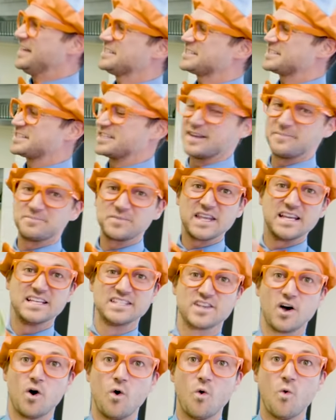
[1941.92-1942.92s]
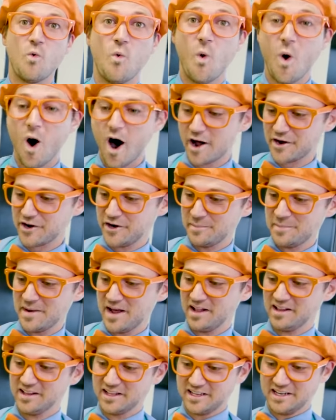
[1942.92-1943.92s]
This is a
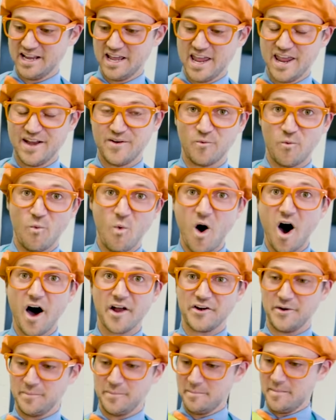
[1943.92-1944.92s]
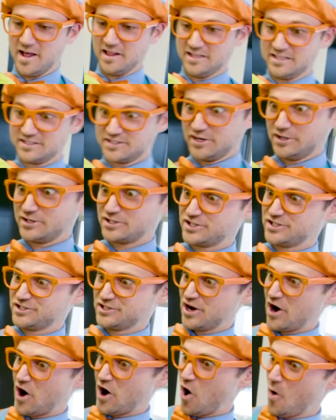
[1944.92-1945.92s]
watermelon, and watermelons are
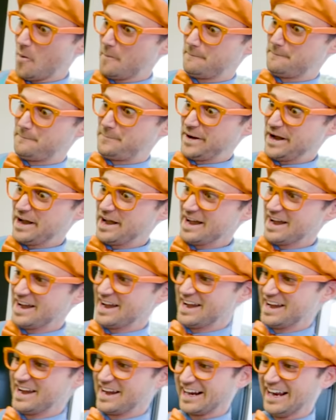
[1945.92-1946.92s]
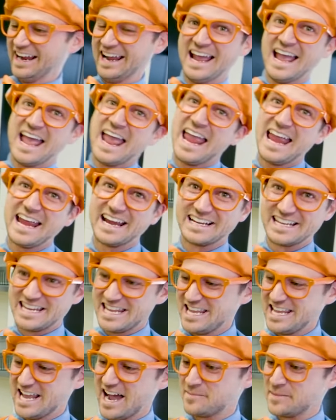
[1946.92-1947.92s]
so big
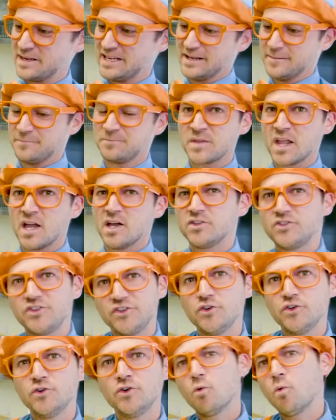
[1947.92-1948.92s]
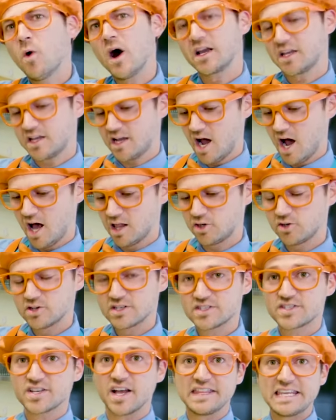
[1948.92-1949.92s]
and yummy. Do you know what
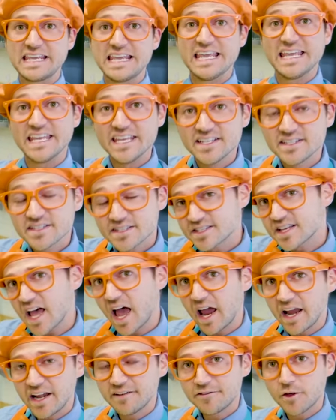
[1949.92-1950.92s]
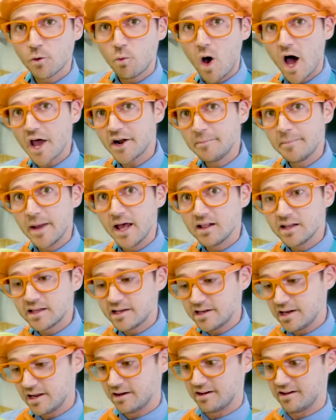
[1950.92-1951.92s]
color is on the inside of the
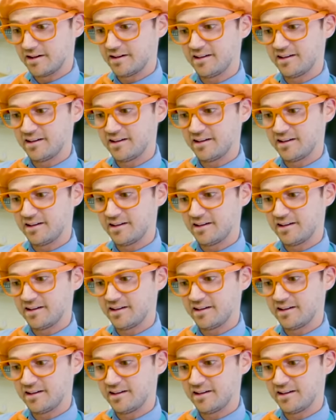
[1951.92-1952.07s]
watermelon?